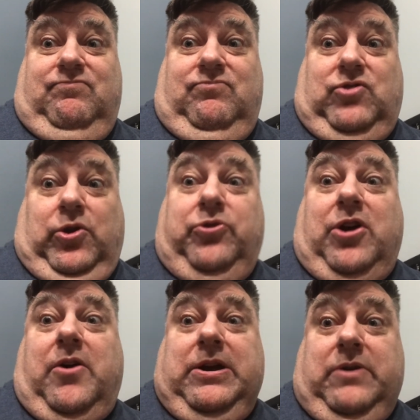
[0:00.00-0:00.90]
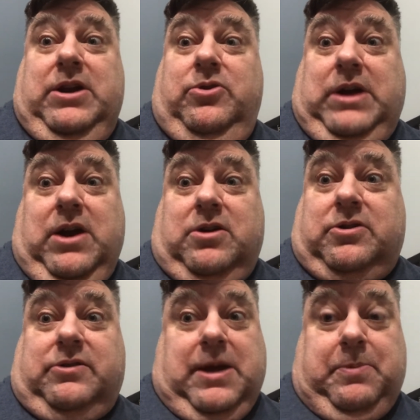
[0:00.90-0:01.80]
So sorry, create a new
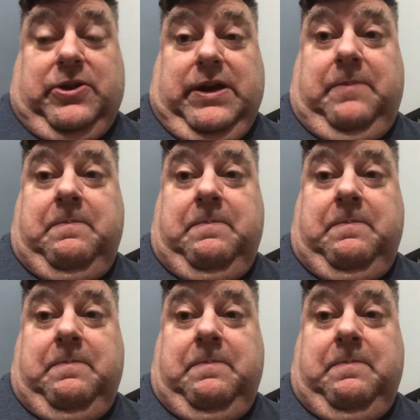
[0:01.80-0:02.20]
character type of thing.